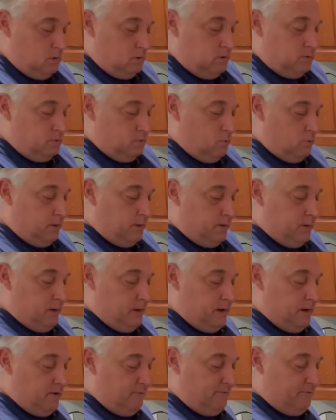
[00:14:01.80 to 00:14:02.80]
I'm gonna do
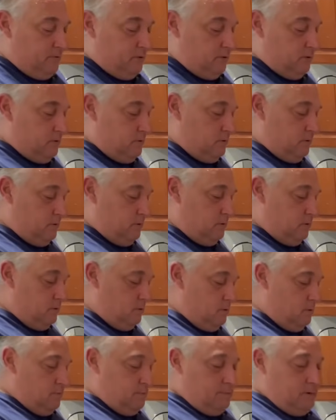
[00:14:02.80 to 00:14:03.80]
1.5
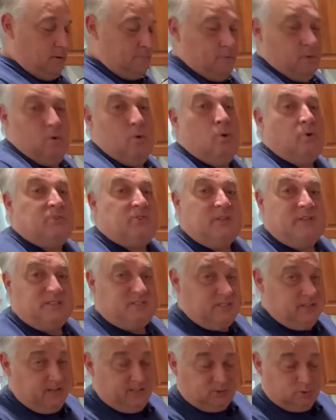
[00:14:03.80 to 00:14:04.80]
pepper, or to your
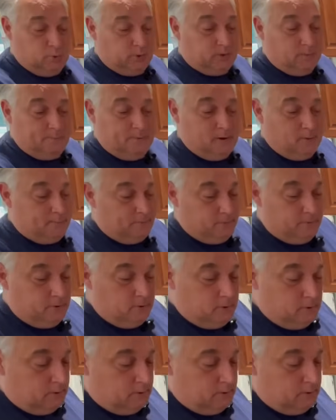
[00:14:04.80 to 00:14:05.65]
taste with the pepper.